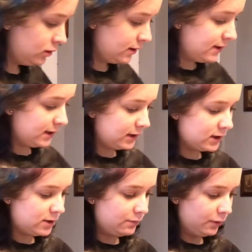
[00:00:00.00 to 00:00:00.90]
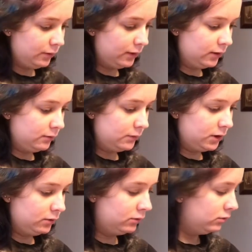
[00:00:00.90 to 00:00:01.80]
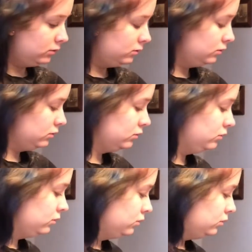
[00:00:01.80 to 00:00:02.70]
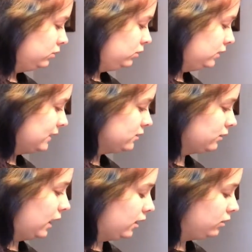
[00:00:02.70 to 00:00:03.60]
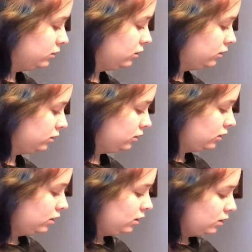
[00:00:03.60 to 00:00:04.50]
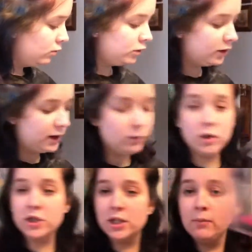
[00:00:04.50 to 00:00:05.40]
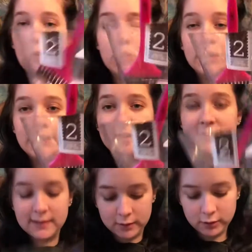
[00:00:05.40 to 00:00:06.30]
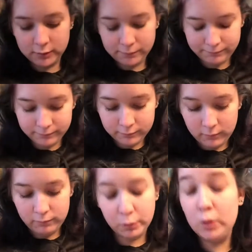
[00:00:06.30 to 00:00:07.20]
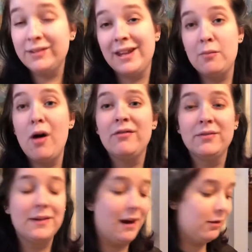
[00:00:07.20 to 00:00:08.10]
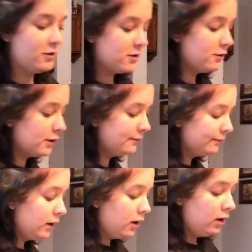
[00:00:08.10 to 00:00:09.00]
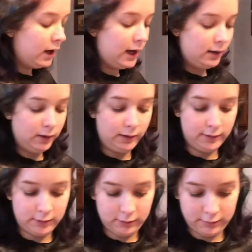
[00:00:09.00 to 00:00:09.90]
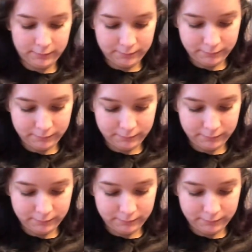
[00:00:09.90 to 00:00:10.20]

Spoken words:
it's like exploding on me. That's okay. Good thing we're just gonna pour it in this little bowl that I bought from the dollar store, and a little,